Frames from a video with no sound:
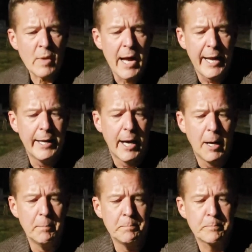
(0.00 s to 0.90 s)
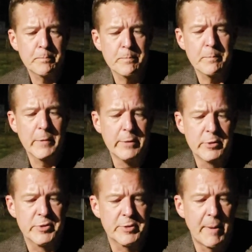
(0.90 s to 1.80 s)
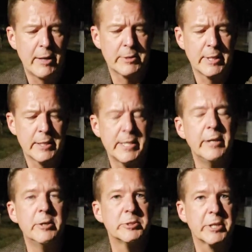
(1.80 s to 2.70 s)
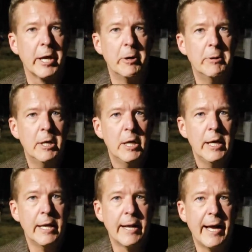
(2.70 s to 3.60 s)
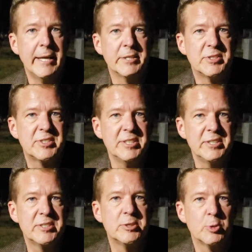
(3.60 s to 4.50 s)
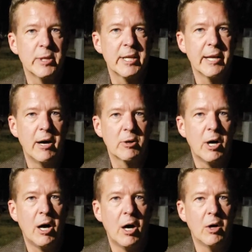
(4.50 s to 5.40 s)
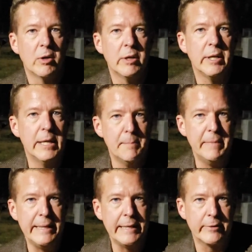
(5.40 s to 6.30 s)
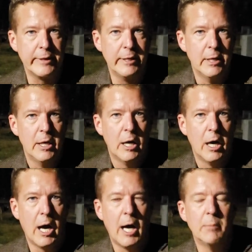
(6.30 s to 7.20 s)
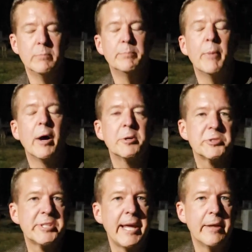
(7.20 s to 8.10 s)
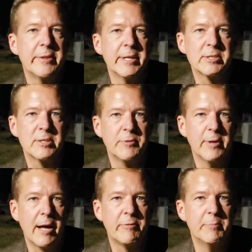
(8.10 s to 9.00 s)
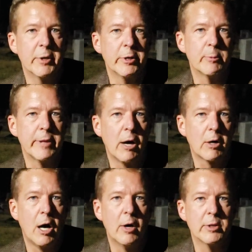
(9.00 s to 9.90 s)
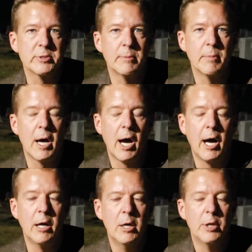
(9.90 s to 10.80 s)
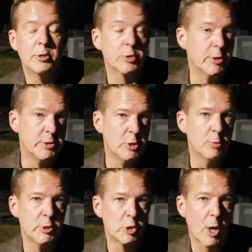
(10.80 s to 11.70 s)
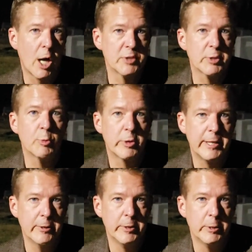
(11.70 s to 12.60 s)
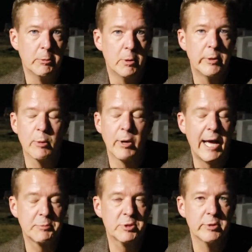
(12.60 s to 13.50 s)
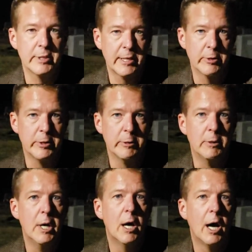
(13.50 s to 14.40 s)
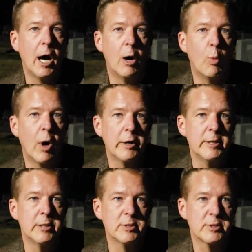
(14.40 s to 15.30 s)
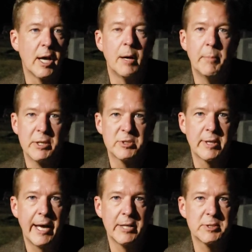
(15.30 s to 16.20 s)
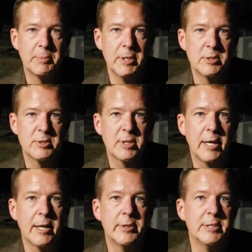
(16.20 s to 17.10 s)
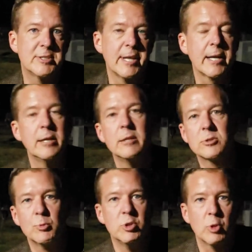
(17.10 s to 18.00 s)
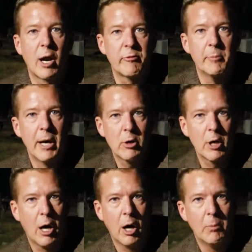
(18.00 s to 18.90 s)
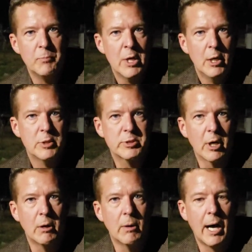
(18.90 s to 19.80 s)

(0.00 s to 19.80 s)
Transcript: I, um, this was about uh, 10 years ago, and I had ceased drinking alcohol immediately. Um, understand this if you're not familiar with alcoholism, uh, there's only two withdrawals that will kill you, that will absolutely kill you. Uh, one is uh, benzodiazepines, and the second is withdrawal from alcohol. So,